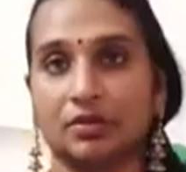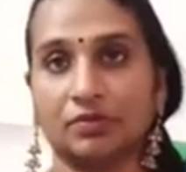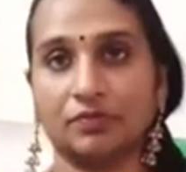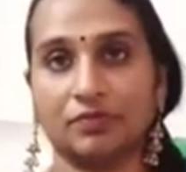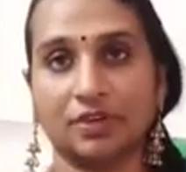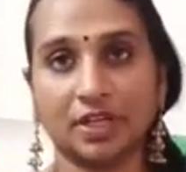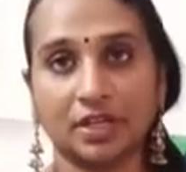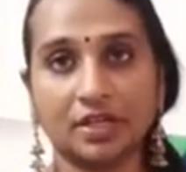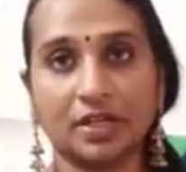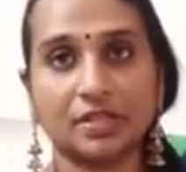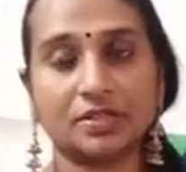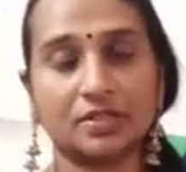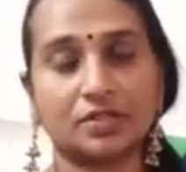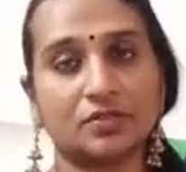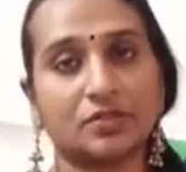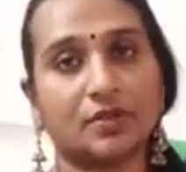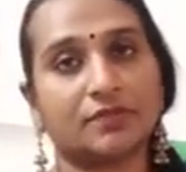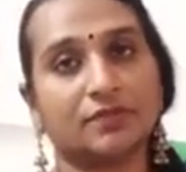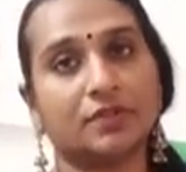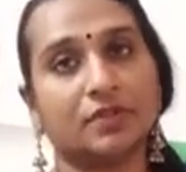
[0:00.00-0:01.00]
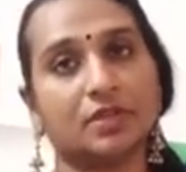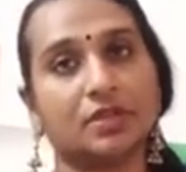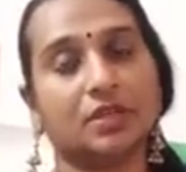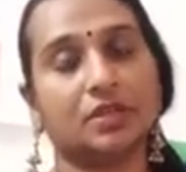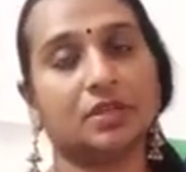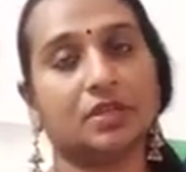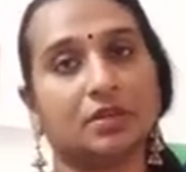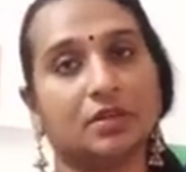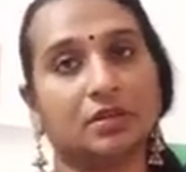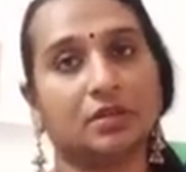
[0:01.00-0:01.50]
weaknesses of
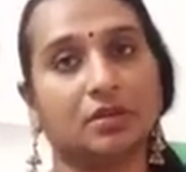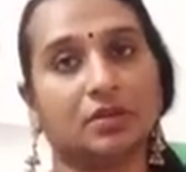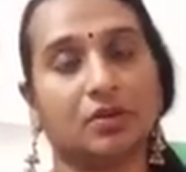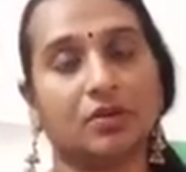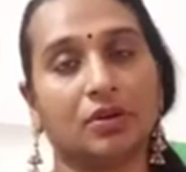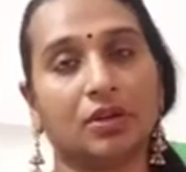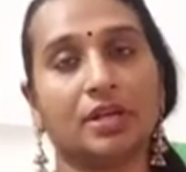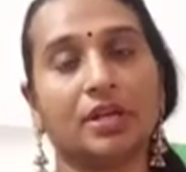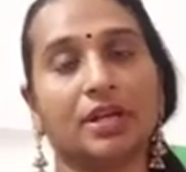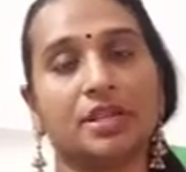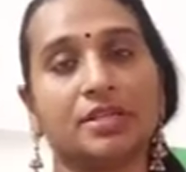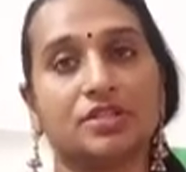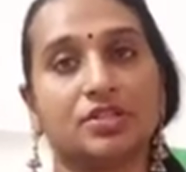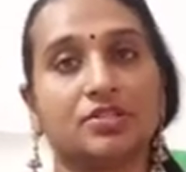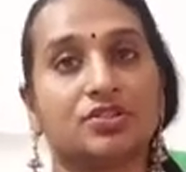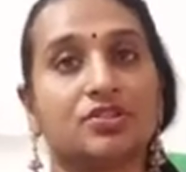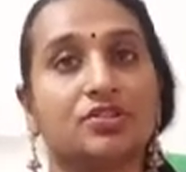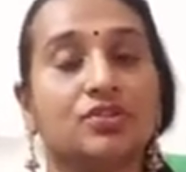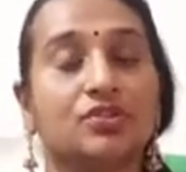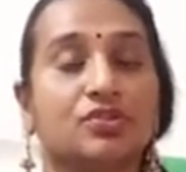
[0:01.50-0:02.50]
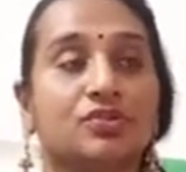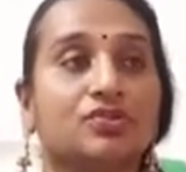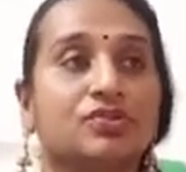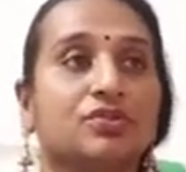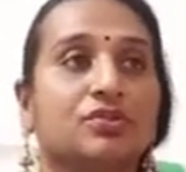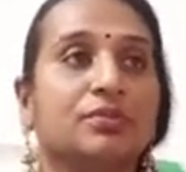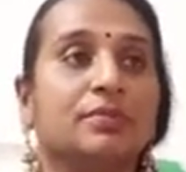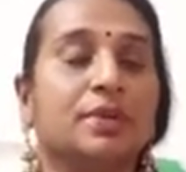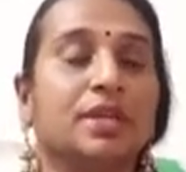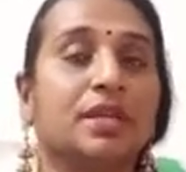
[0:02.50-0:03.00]
the organization, we
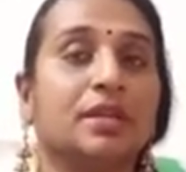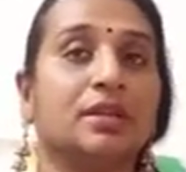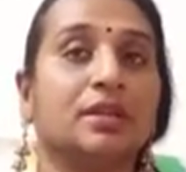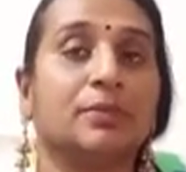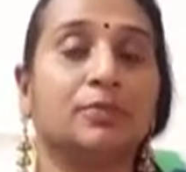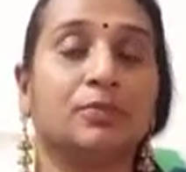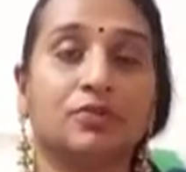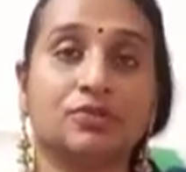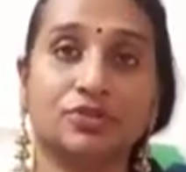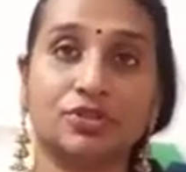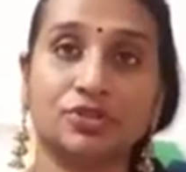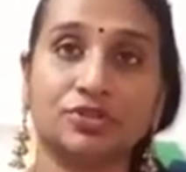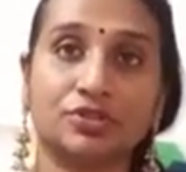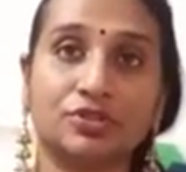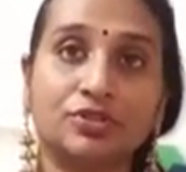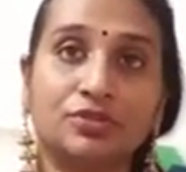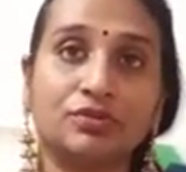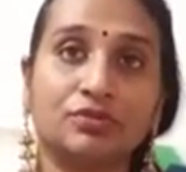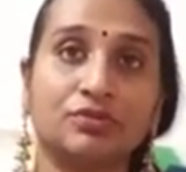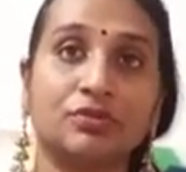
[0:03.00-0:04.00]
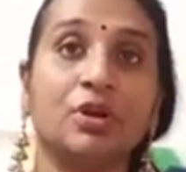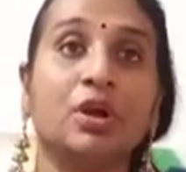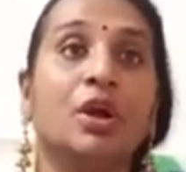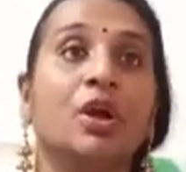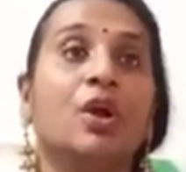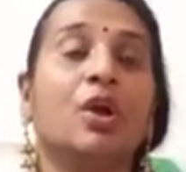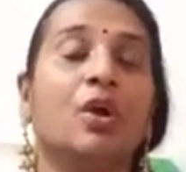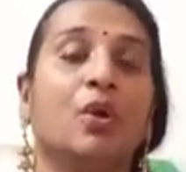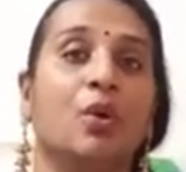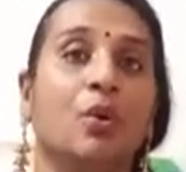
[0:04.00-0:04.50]
should be in a position
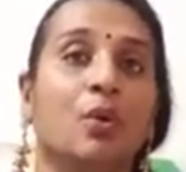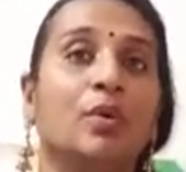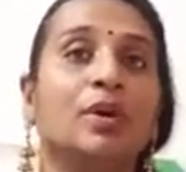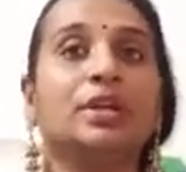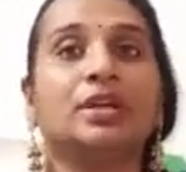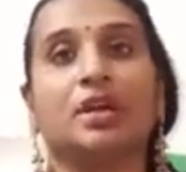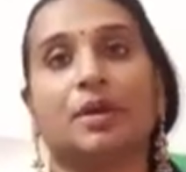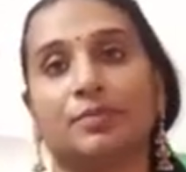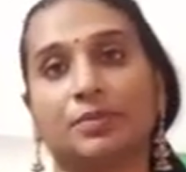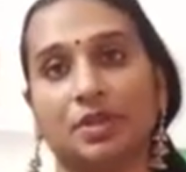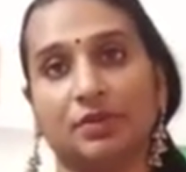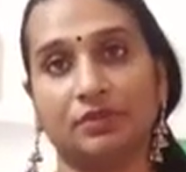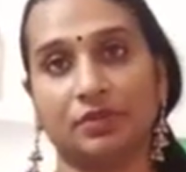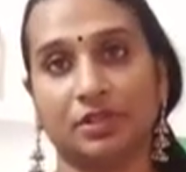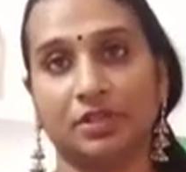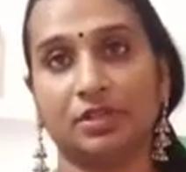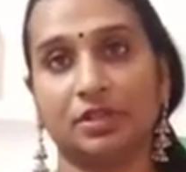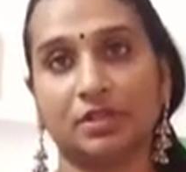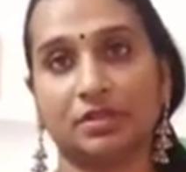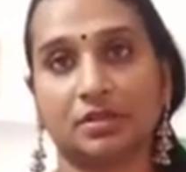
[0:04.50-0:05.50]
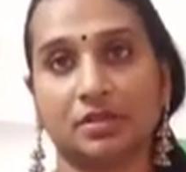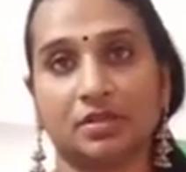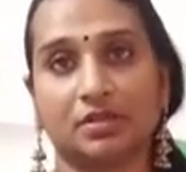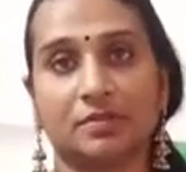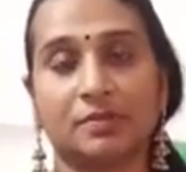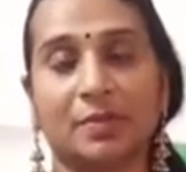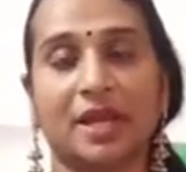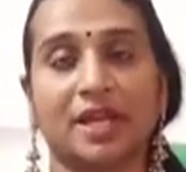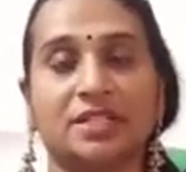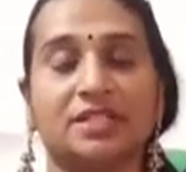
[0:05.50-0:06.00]
to overcome the weaknesses
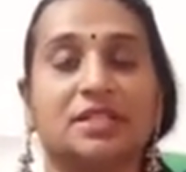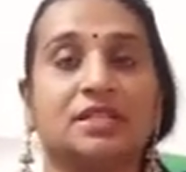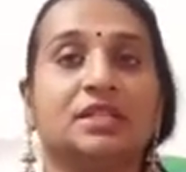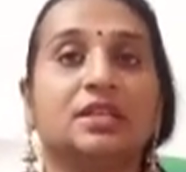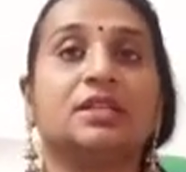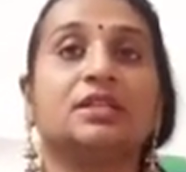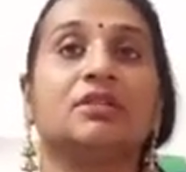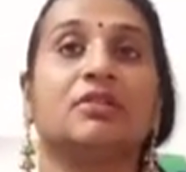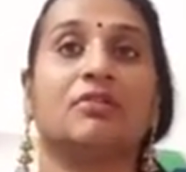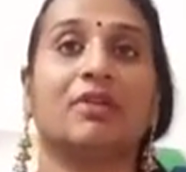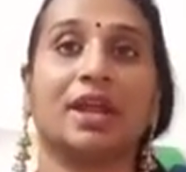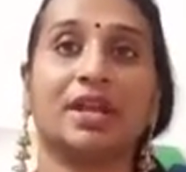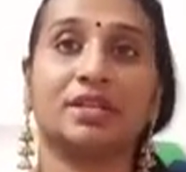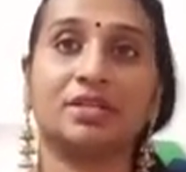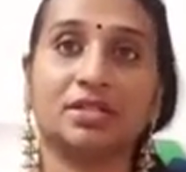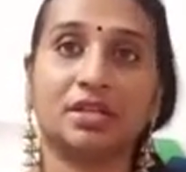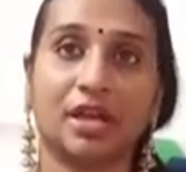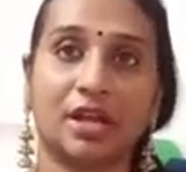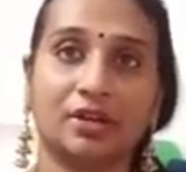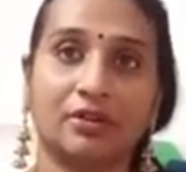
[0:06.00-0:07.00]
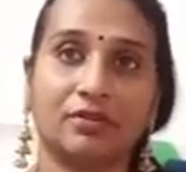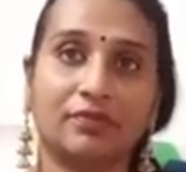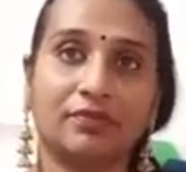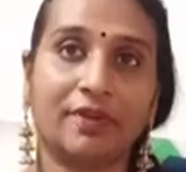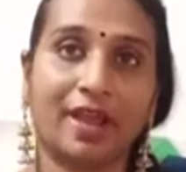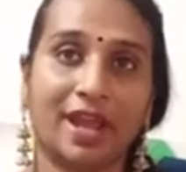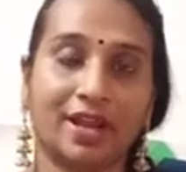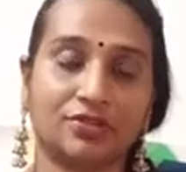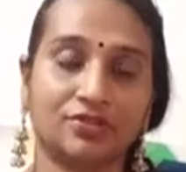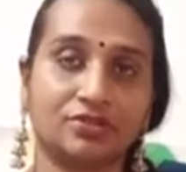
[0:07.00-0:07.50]
by taking the right kind of
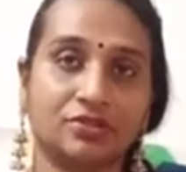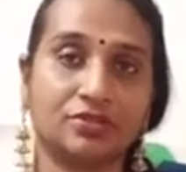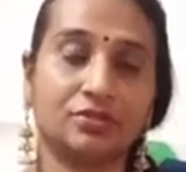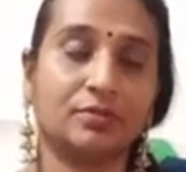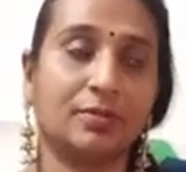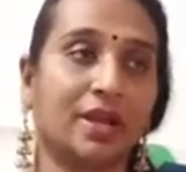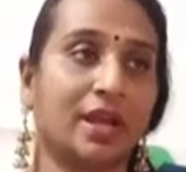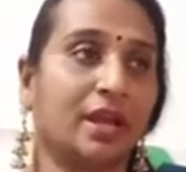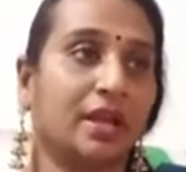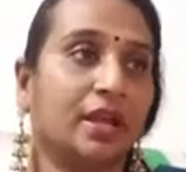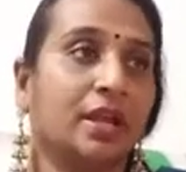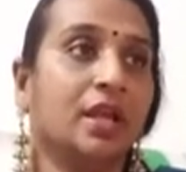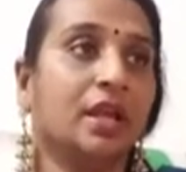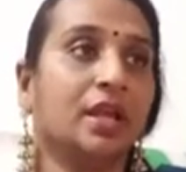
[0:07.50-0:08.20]
action, by